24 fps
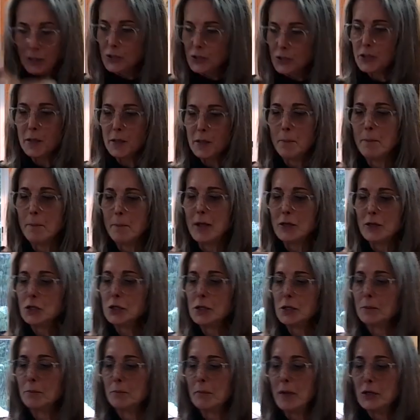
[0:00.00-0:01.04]
a
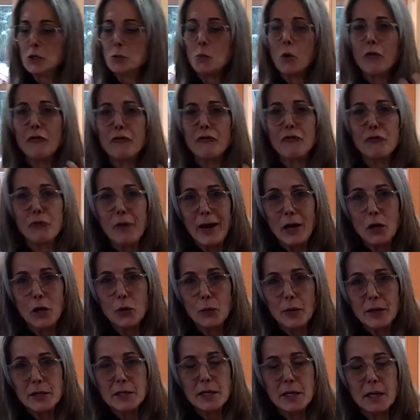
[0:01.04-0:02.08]
much more
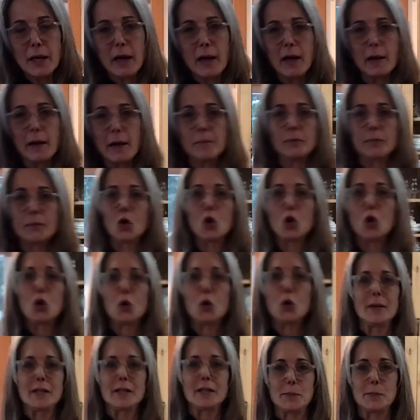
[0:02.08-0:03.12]
fragrant
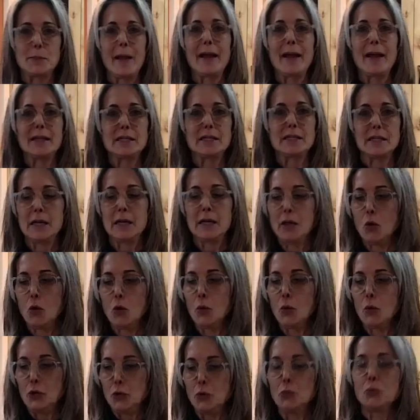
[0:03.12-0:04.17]
herb and spice
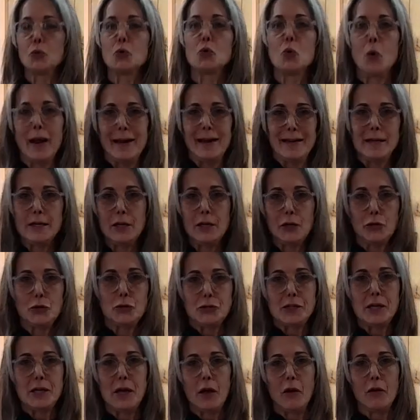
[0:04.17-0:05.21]
when you grind it
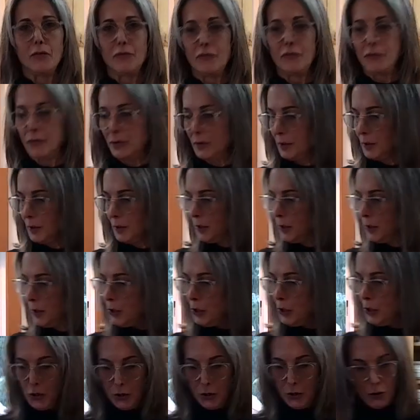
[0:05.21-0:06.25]
yourself.
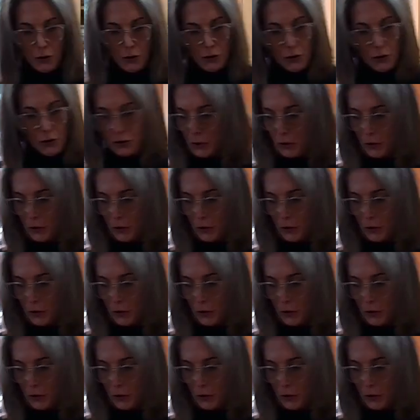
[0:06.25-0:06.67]
So